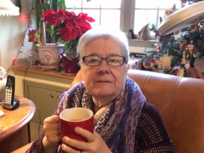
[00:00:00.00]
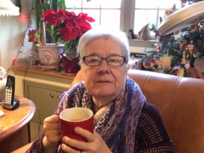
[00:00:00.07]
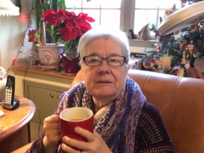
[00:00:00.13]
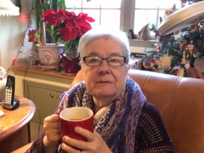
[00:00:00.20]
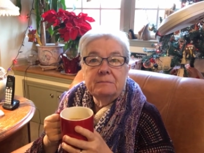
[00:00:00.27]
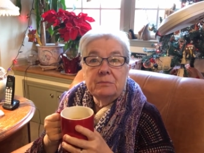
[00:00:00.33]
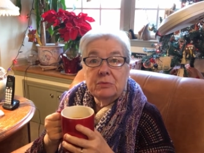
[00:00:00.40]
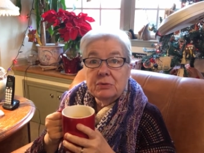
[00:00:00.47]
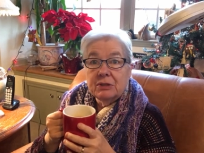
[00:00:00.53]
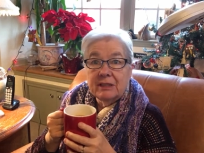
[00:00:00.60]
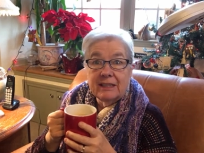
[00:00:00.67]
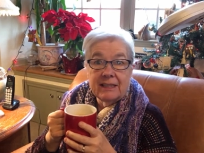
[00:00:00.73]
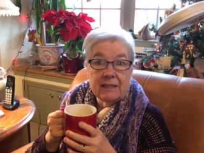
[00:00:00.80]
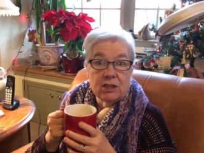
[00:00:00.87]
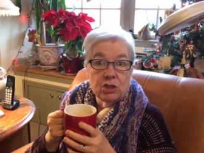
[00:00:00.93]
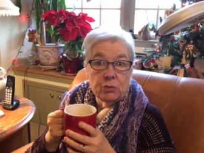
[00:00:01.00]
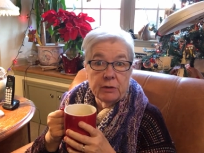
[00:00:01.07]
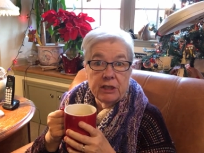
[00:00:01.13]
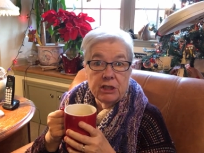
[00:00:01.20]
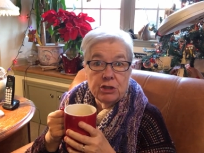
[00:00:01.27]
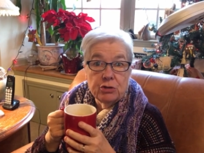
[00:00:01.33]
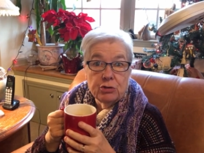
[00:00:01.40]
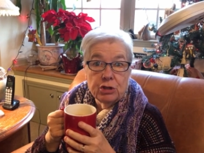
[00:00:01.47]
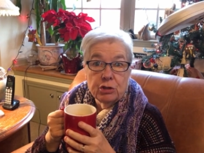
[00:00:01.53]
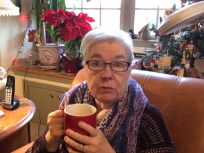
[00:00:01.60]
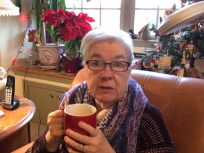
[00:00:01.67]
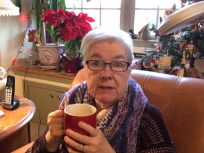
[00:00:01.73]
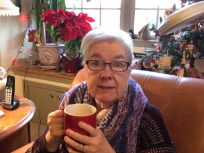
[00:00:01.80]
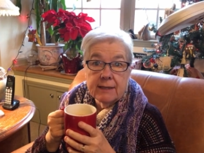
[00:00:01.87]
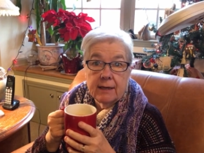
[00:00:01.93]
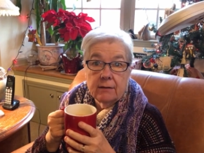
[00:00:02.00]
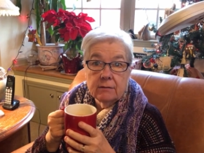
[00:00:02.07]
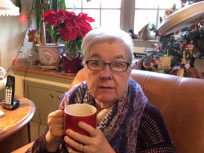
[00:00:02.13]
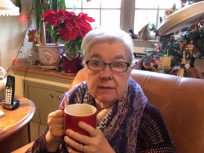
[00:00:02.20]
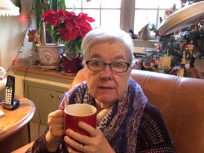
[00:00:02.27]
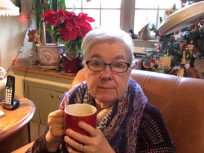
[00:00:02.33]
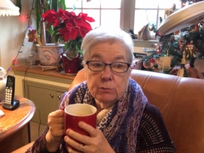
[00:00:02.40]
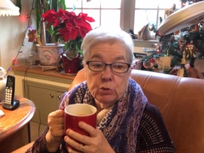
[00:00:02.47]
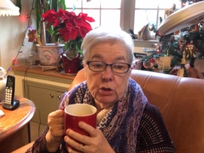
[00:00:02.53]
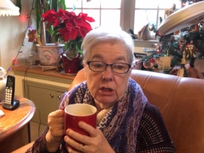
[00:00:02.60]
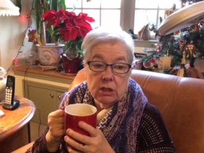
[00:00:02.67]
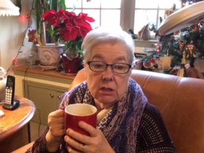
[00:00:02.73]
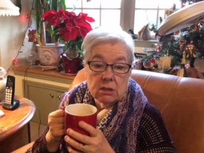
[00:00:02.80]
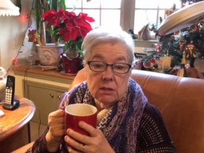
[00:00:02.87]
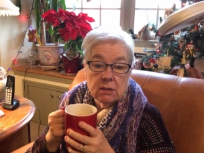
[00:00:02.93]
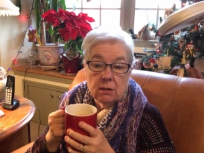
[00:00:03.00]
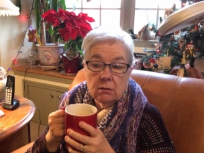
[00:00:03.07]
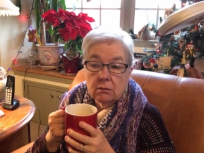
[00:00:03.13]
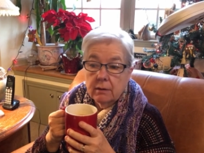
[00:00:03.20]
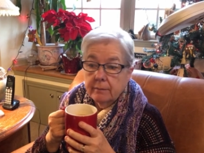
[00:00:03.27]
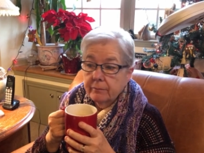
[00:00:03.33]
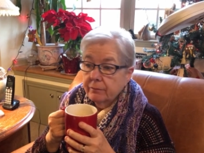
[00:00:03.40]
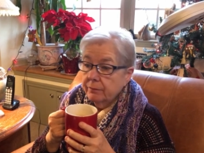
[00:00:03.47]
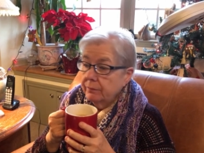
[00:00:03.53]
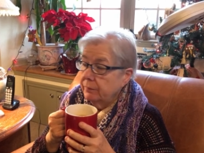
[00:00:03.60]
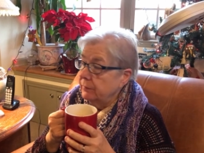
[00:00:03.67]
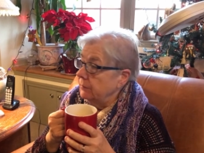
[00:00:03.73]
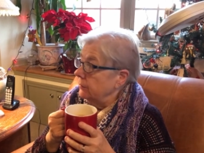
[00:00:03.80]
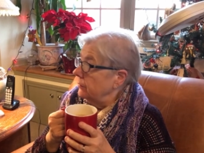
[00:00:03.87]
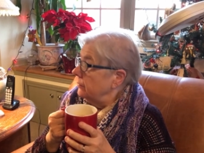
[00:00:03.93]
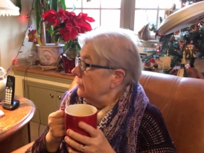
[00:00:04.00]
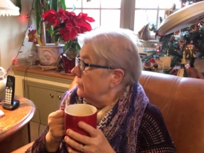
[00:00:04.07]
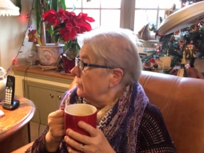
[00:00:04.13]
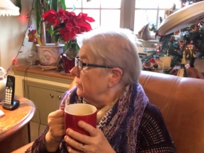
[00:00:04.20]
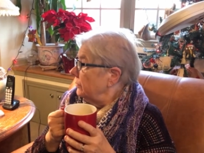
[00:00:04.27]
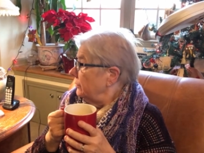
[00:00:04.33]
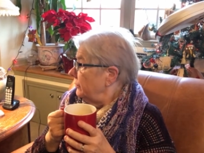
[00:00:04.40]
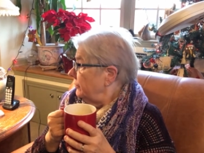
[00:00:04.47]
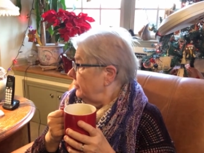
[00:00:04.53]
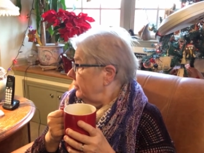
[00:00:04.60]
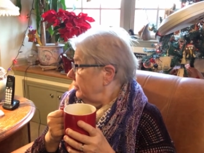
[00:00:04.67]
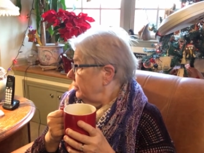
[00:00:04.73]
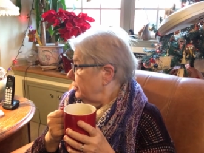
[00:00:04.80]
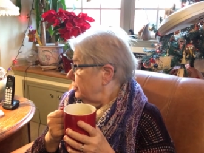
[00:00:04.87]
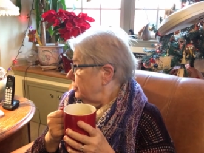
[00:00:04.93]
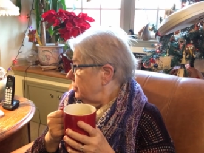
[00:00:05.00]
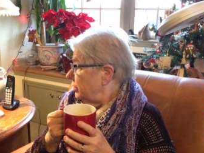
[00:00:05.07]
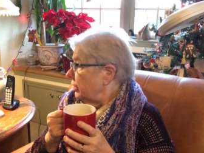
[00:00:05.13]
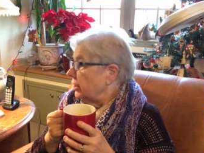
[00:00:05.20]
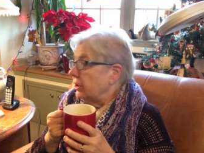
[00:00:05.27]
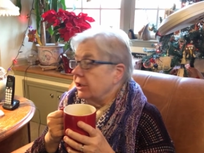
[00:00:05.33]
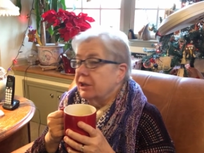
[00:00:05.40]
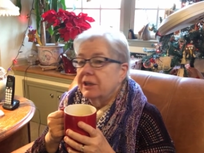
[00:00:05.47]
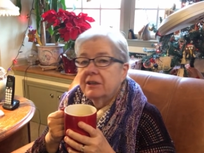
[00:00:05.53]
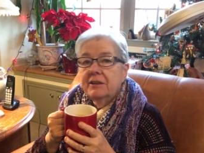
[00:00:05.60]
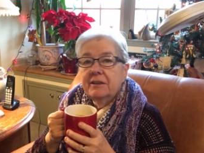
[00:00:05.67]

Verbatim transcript: Good morning. It's 22 degrees out this morning, so I'm feeling chilly.